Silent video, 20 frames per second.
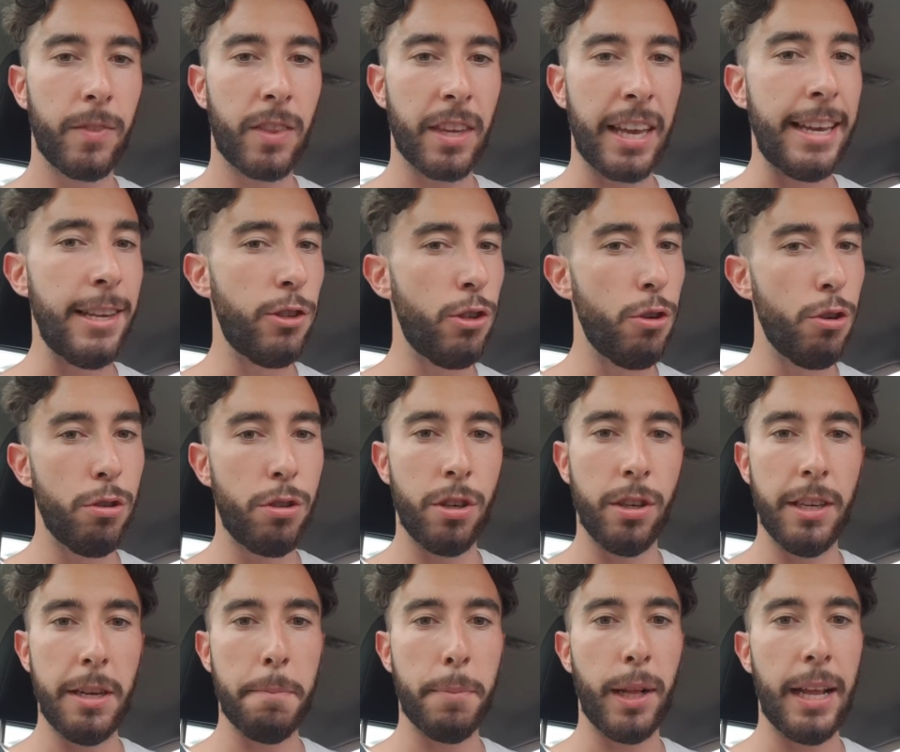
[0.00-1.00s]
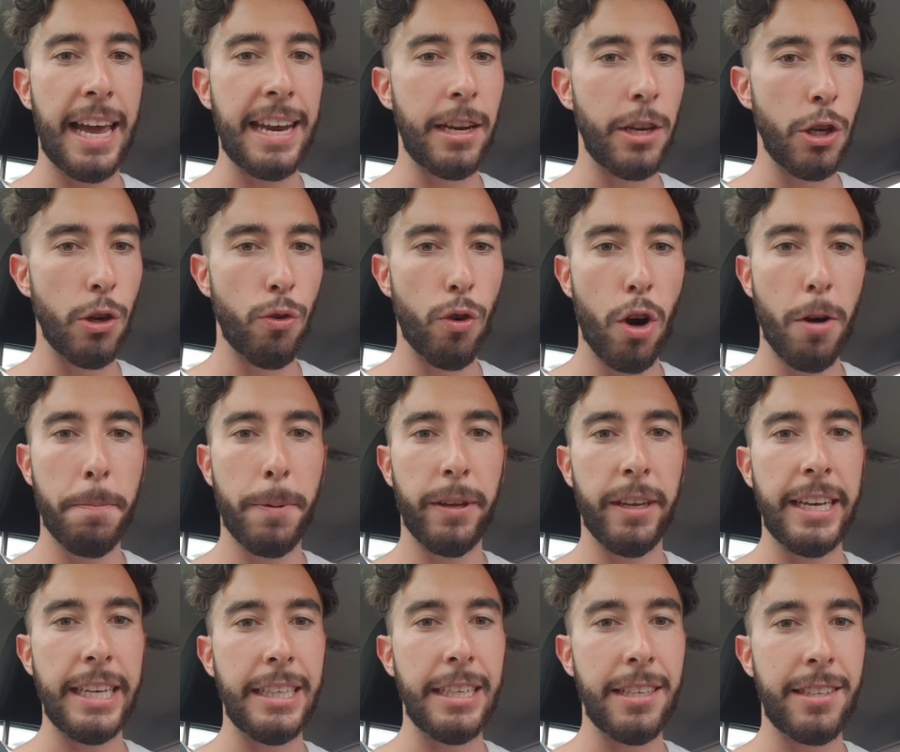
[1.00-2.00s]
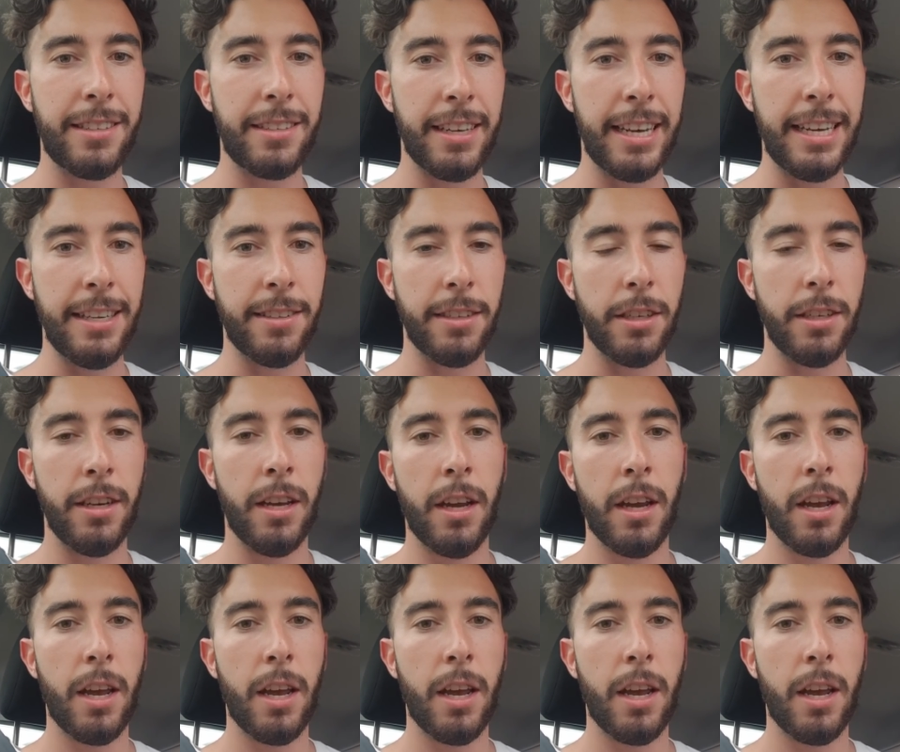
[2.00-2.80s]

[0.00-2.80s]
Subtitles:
He's usually played in Europa League this season.